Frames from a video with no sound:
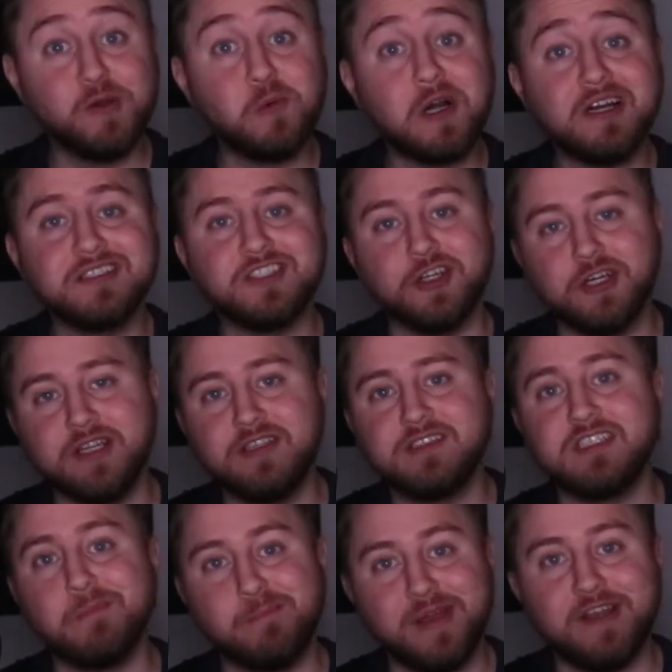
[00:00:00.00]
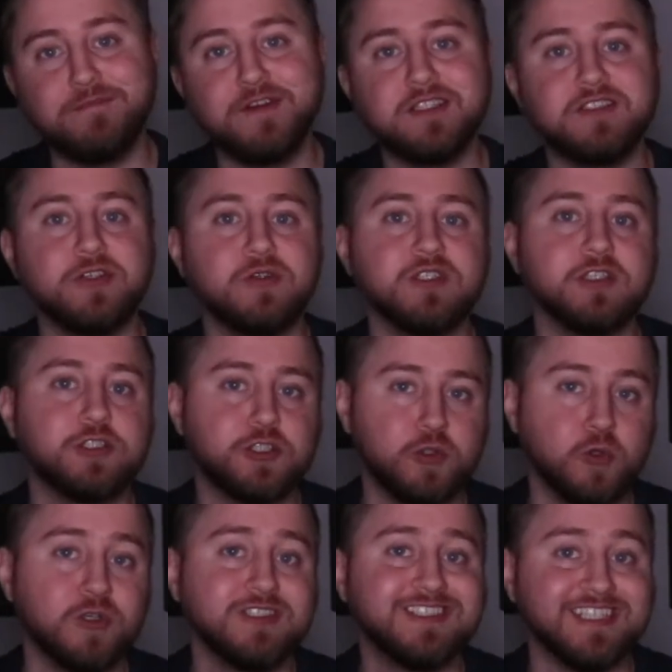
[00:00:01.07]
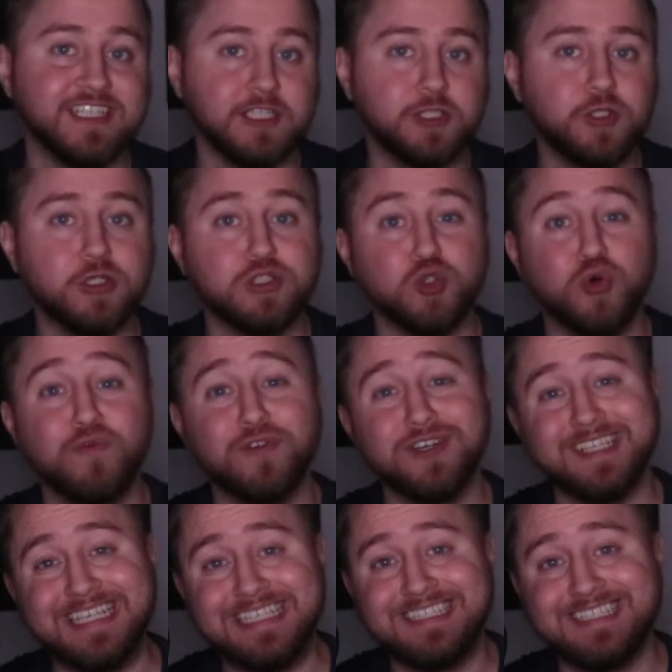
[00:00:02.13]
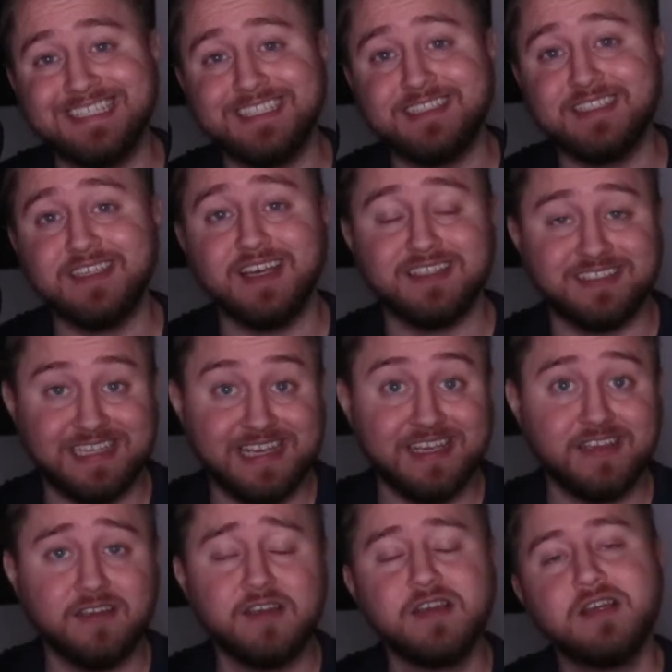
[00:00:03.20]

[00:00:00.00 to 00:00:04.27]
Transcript: wise, there is some benefit to using Schnorr signatures over ECDSA,